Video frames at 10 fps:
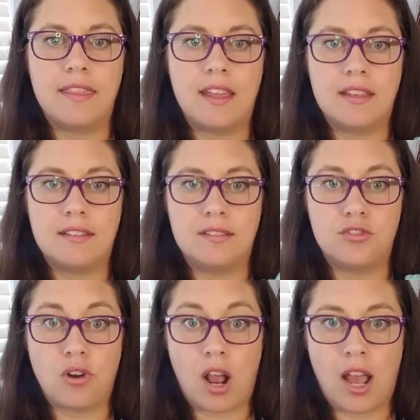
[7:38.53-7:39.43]
that is
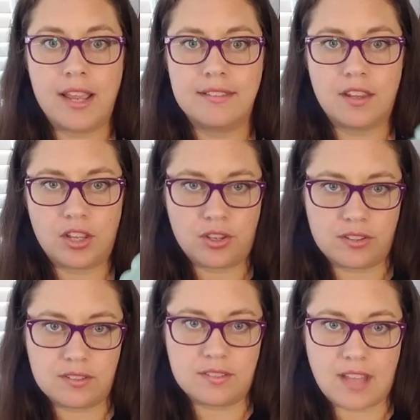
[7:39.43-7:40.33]
dry so that you can
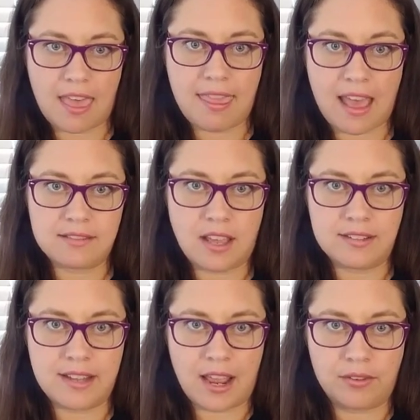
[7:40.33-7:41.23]
set that side
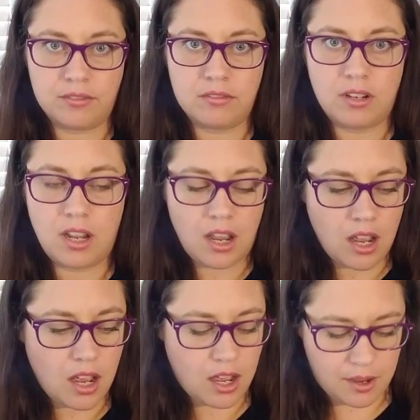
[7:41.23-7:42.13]
down.
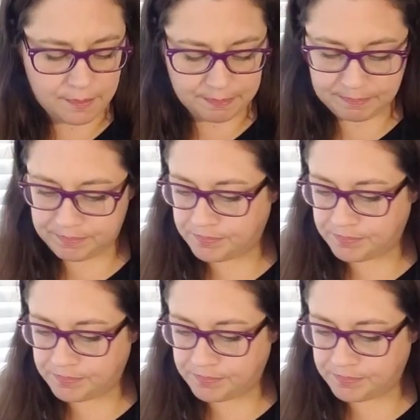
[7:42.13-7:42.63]
Um,